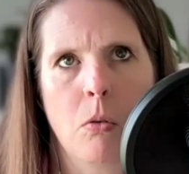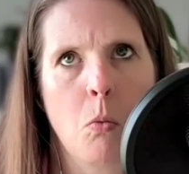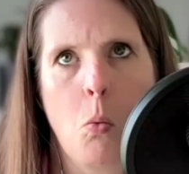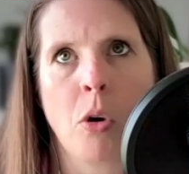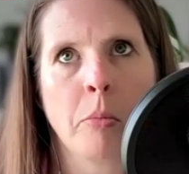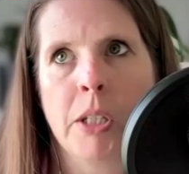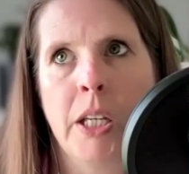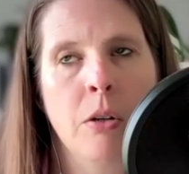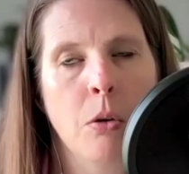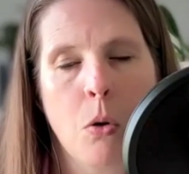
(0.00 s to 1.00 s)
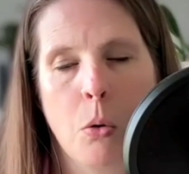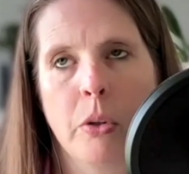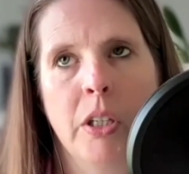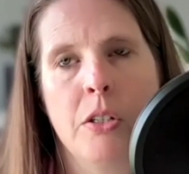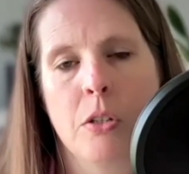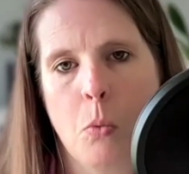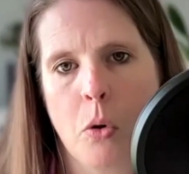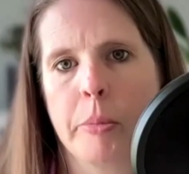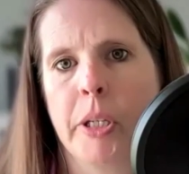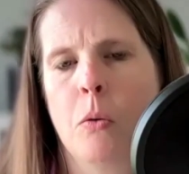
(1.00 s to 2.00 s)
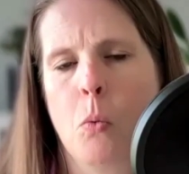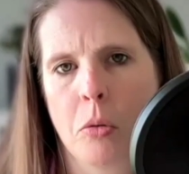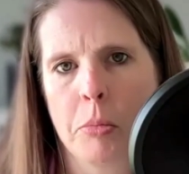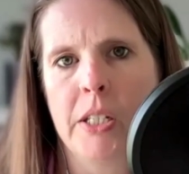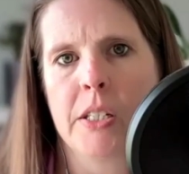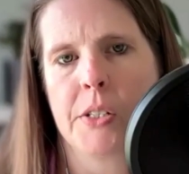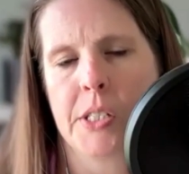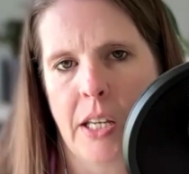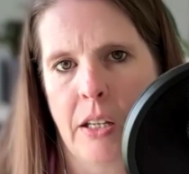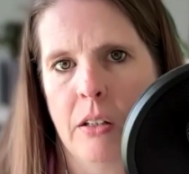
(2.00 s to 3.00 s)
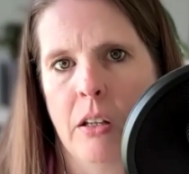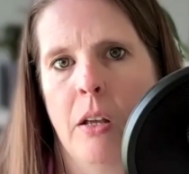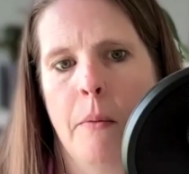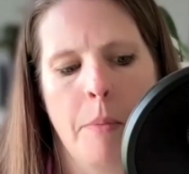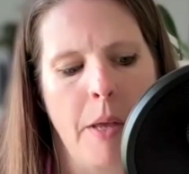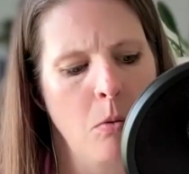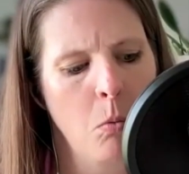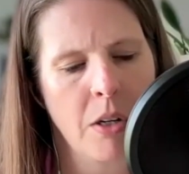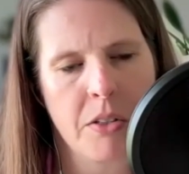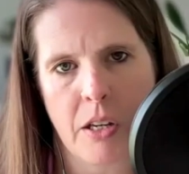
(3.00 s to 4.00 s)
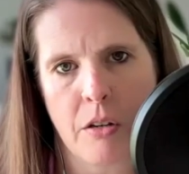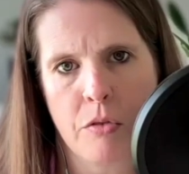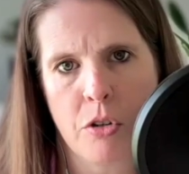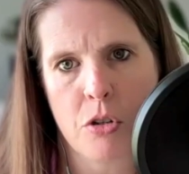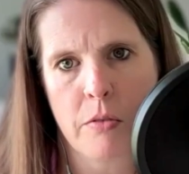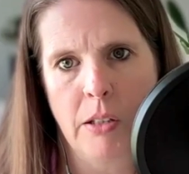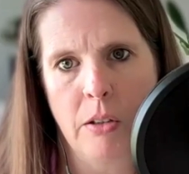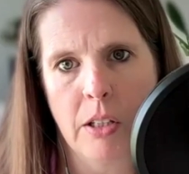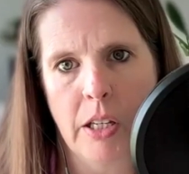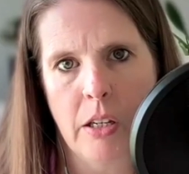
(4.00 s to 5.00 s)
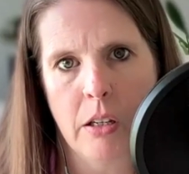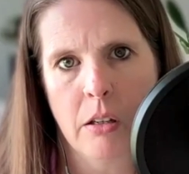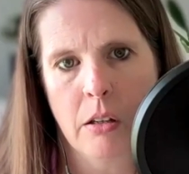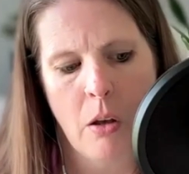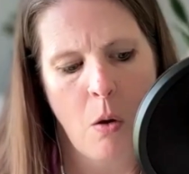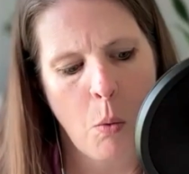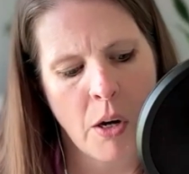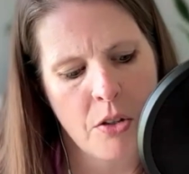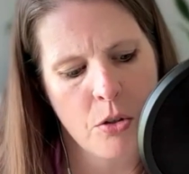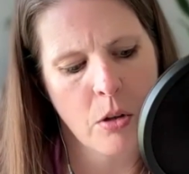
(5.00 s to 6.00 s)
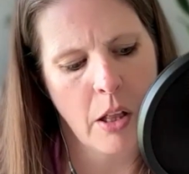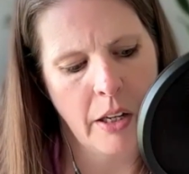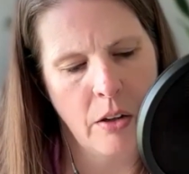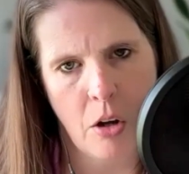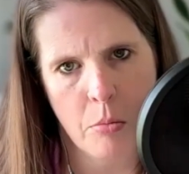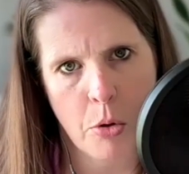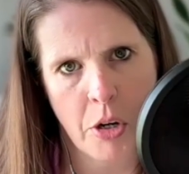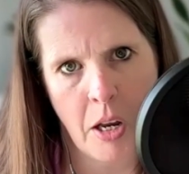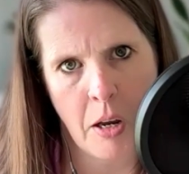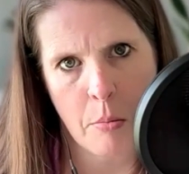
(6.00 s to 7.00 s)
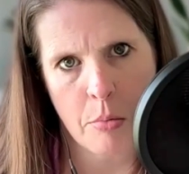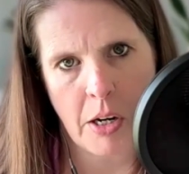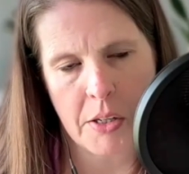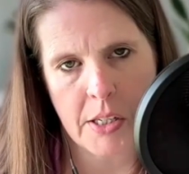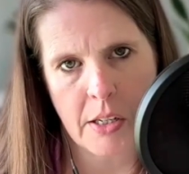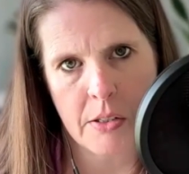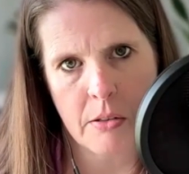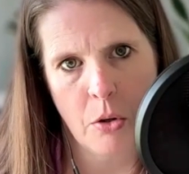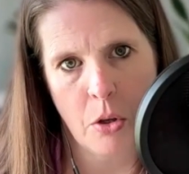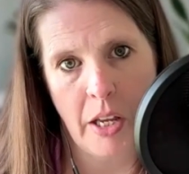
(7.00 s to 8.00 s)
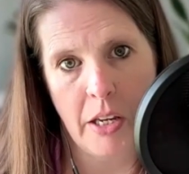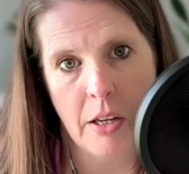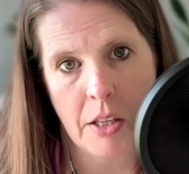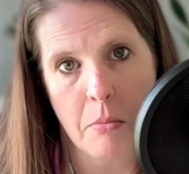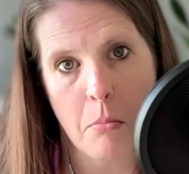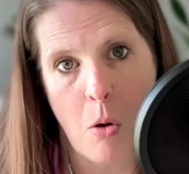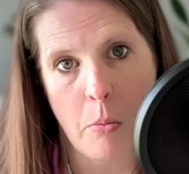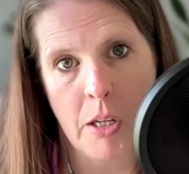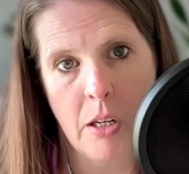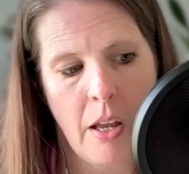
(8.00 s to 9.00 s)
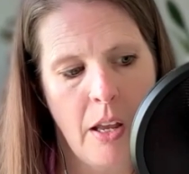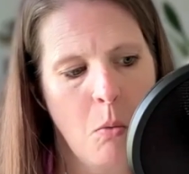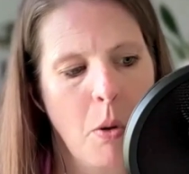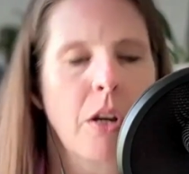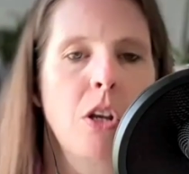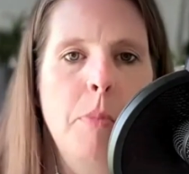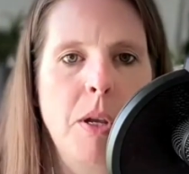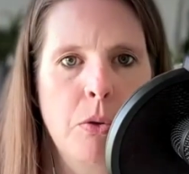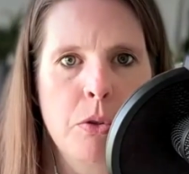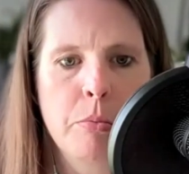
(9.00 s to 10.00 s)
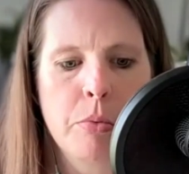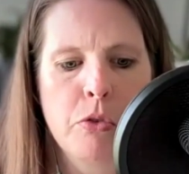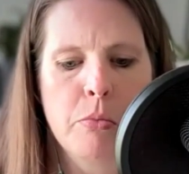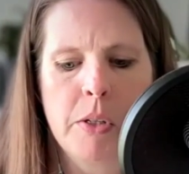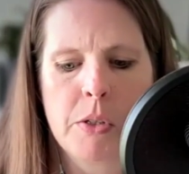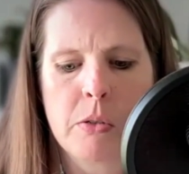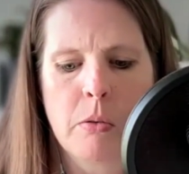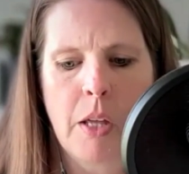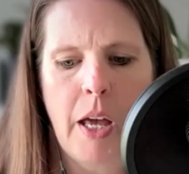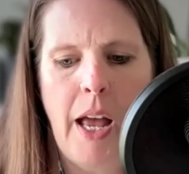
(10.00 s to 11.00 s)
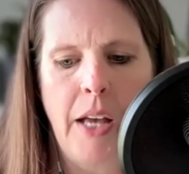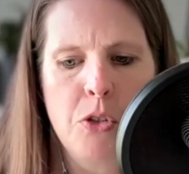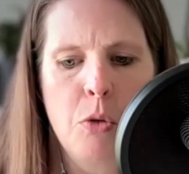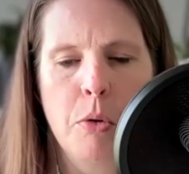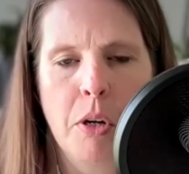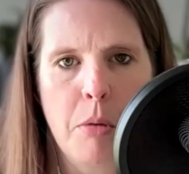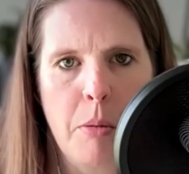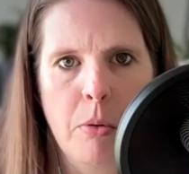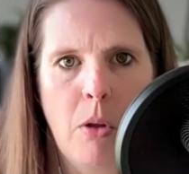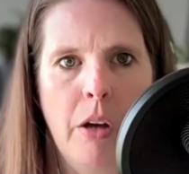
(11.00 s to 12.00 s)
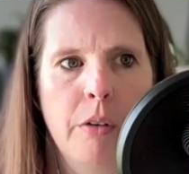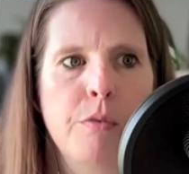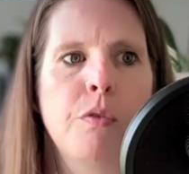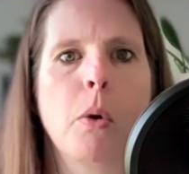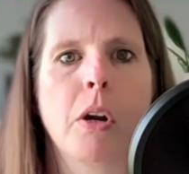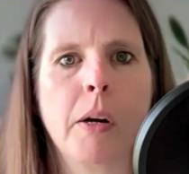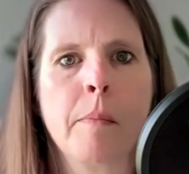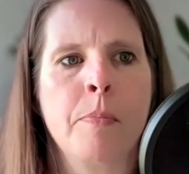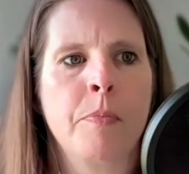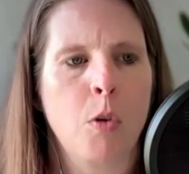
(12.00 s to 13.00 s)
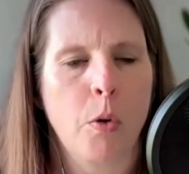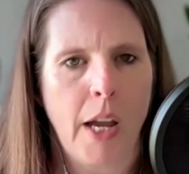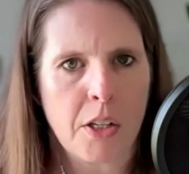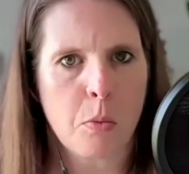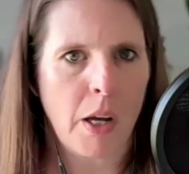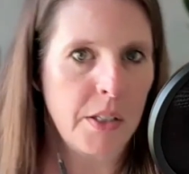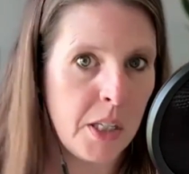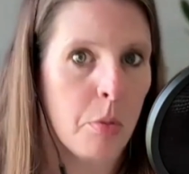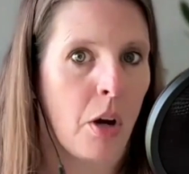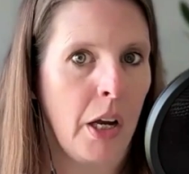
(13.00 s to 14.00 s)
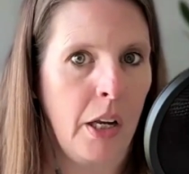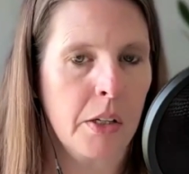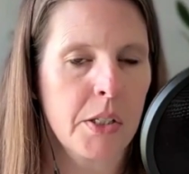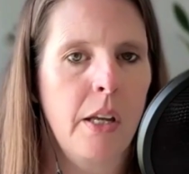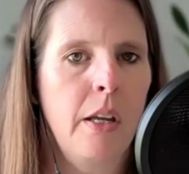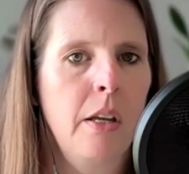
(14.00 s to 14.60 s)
warm lead or cold lead to warm lead to sale? And what does that conversion rate look like? What does your client onboarding process look like at the moment? Where can you make those improvements so that as you bring people on for your XYZ product,